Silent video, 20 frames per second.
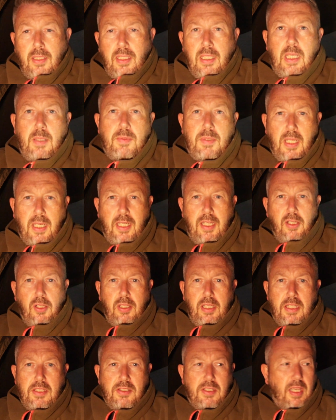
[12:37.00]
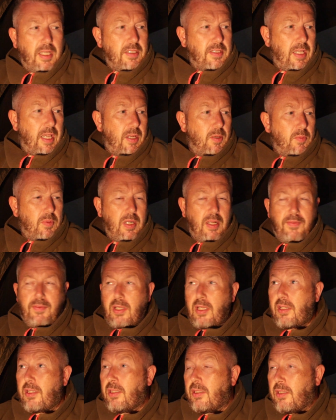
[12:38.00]
Keeps any little insects out and what have
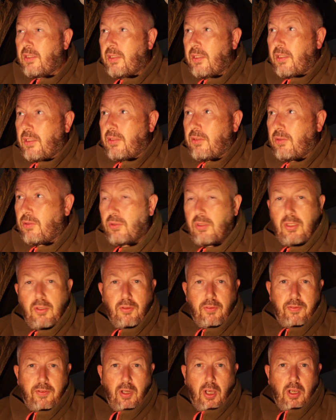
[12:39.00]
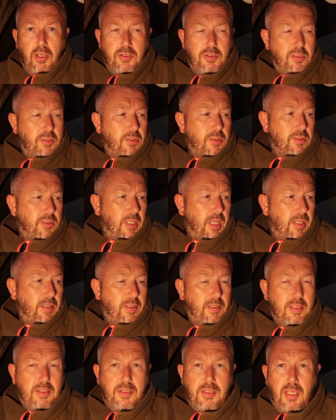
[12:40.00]
you. Or little flies, I should say,
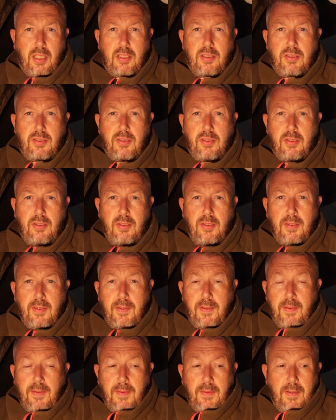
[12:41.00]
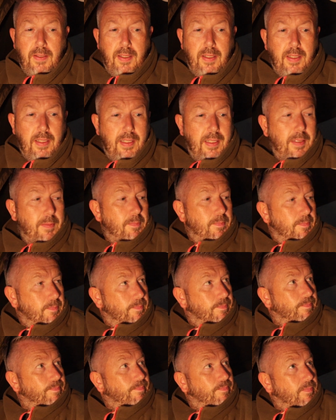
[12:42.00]
not insects. And
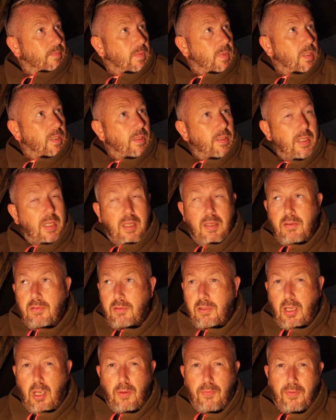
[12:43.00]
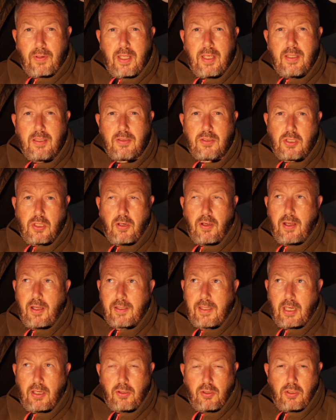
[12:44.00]
yeah, hopefully tonight I'll
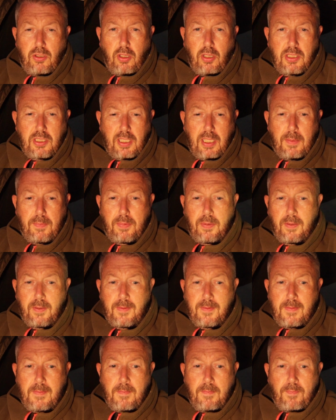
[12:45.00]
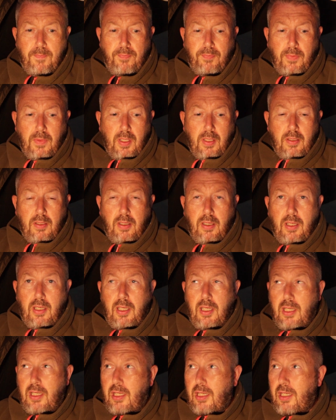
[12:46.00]
get a good night's kip.
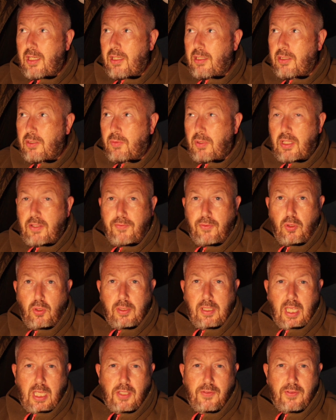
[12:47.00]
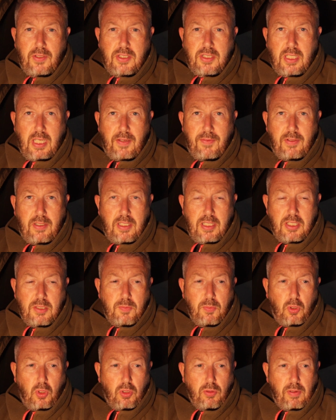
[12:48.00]
The weather forecast for this evening is
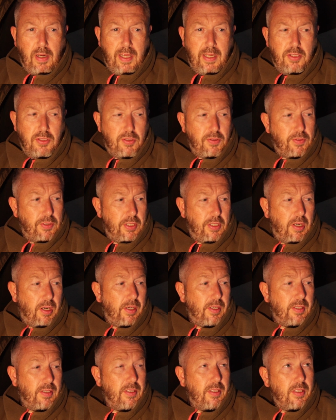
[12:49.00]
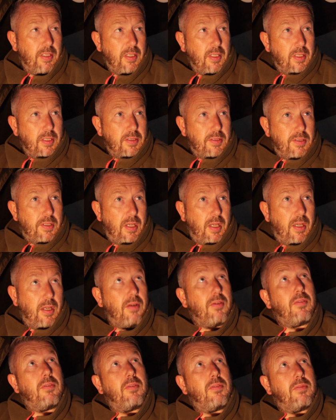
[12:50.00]
more rain during the night, so